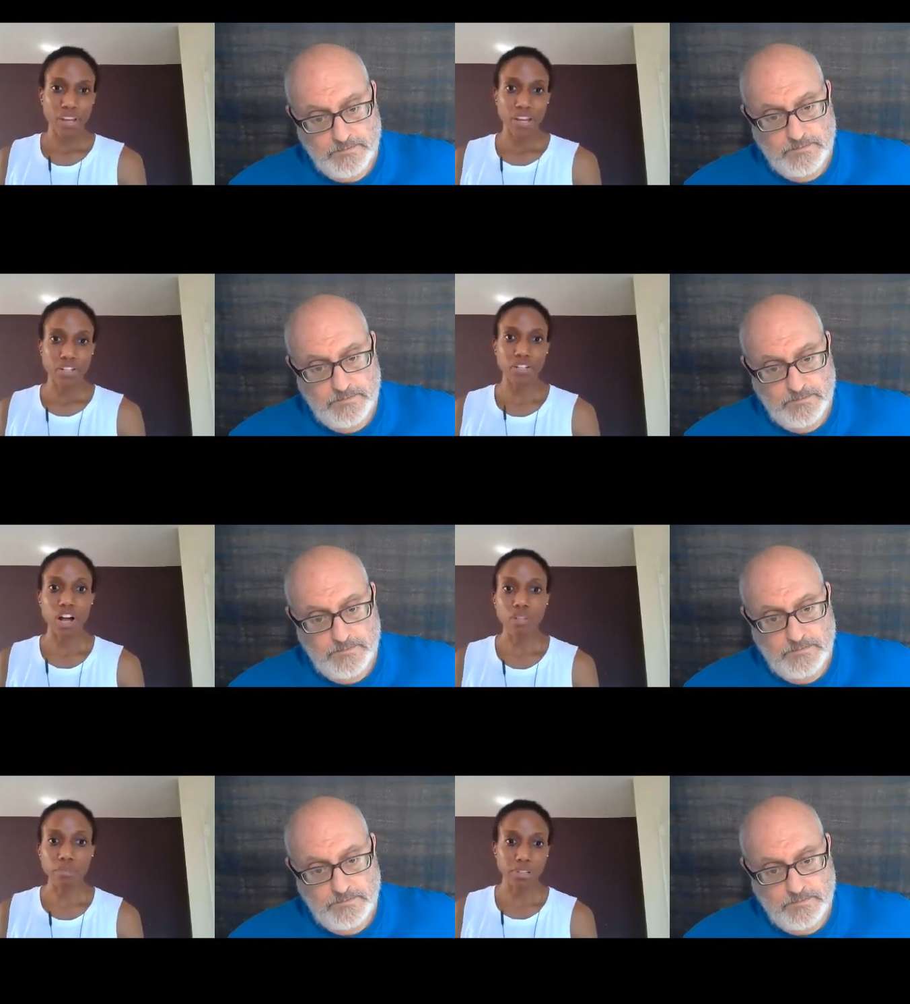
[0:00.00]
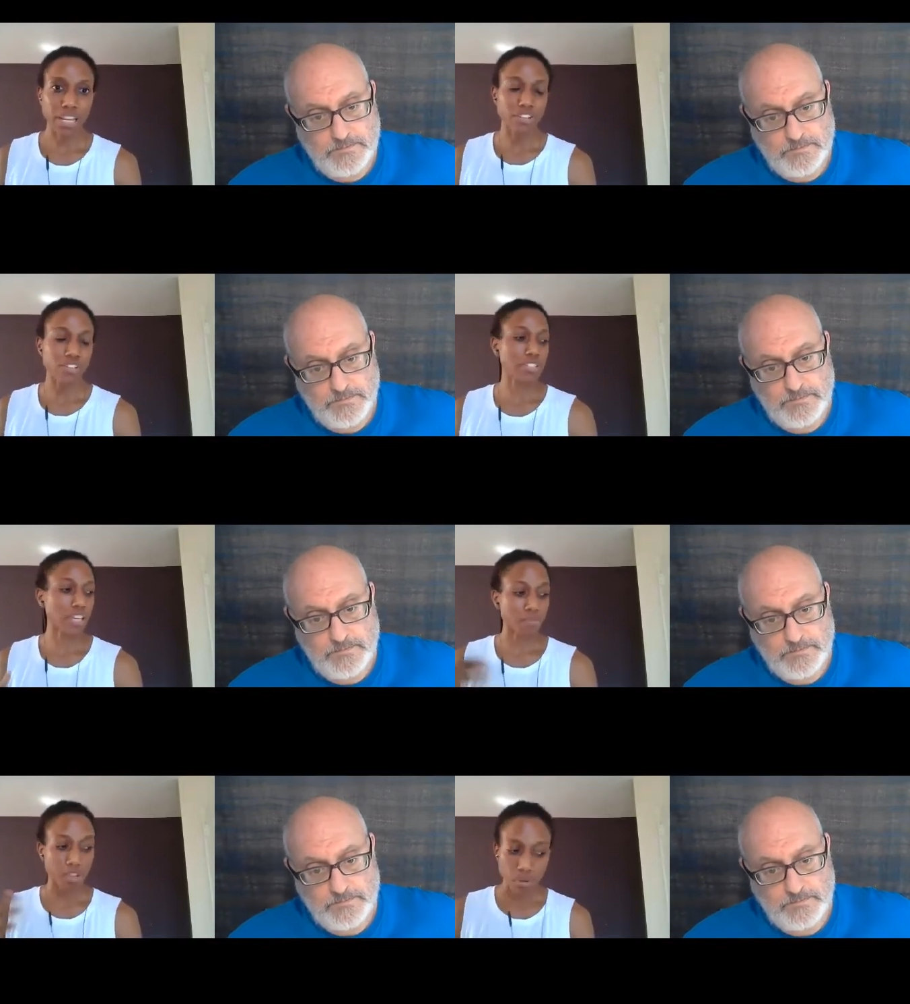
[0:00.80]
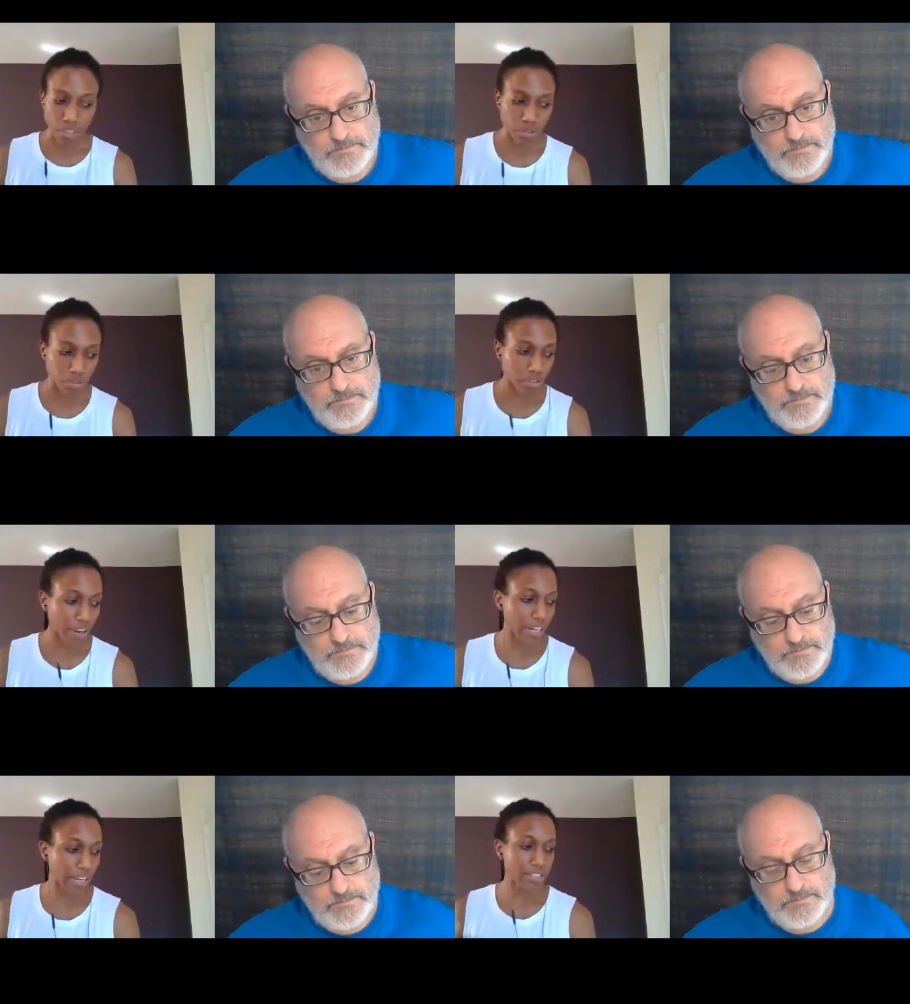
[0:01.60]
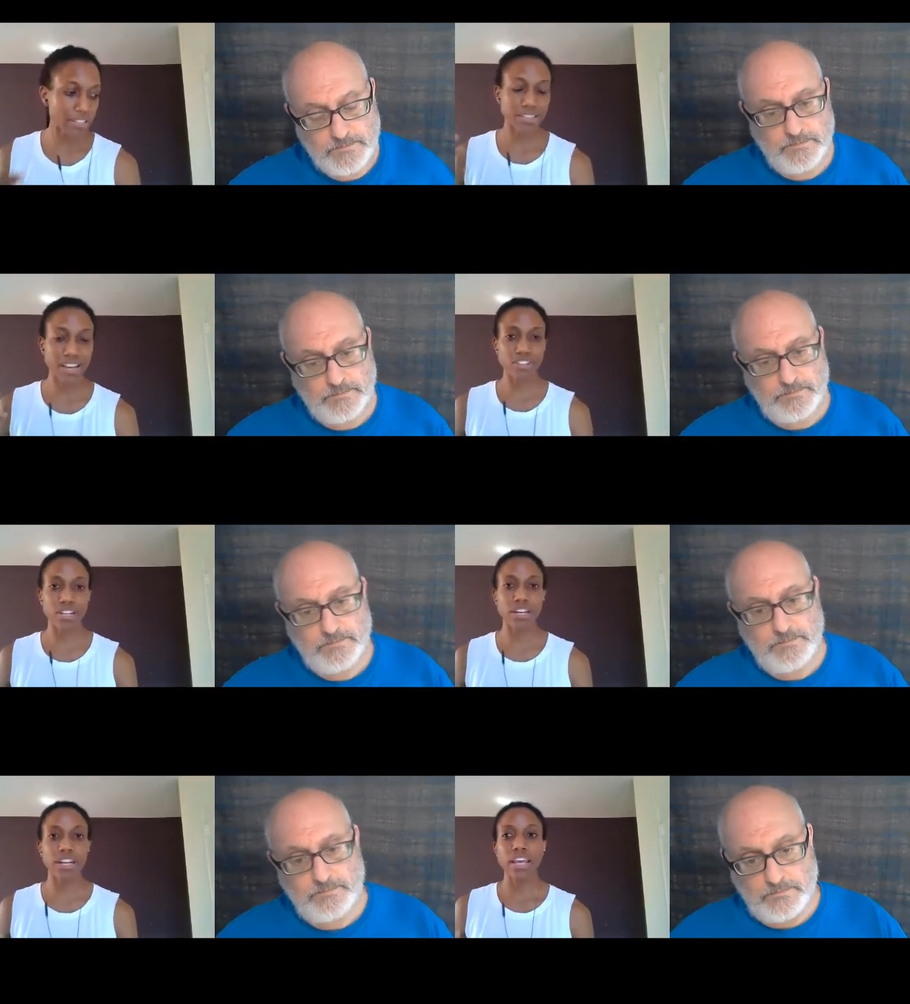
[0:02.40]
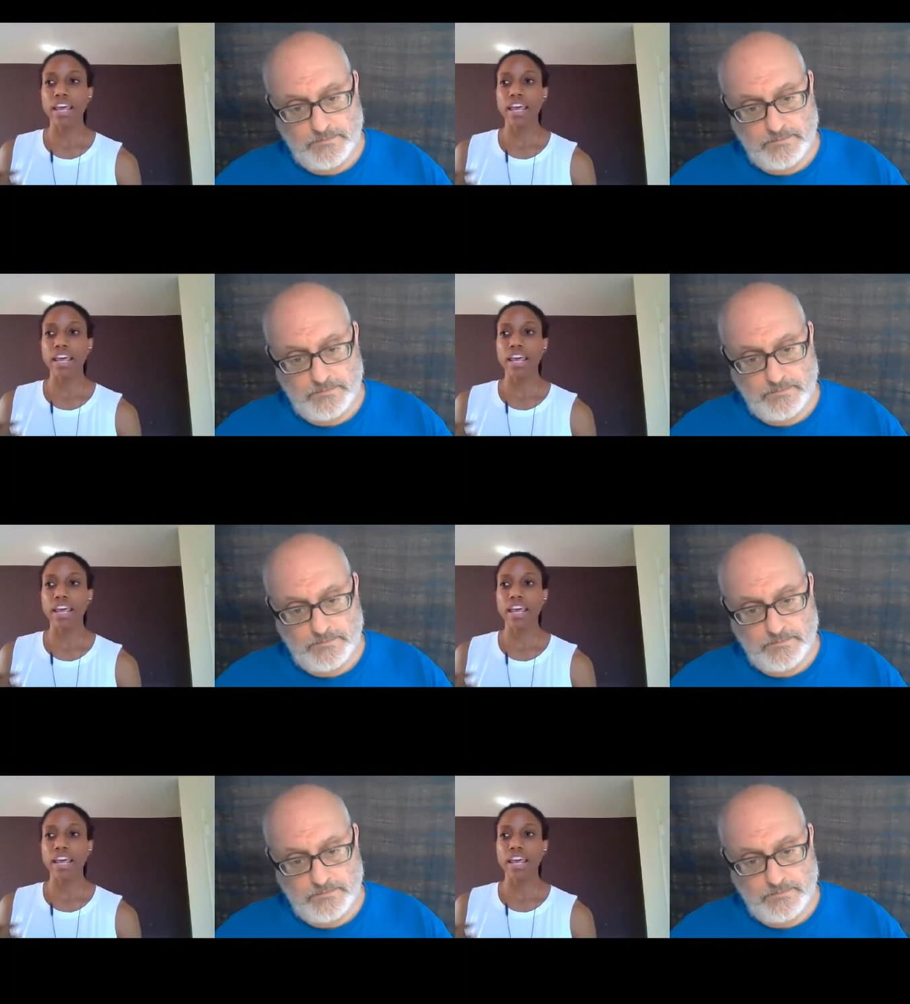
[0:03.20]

Speaker 1: And she called me one day and she's like, I'm going through the finances section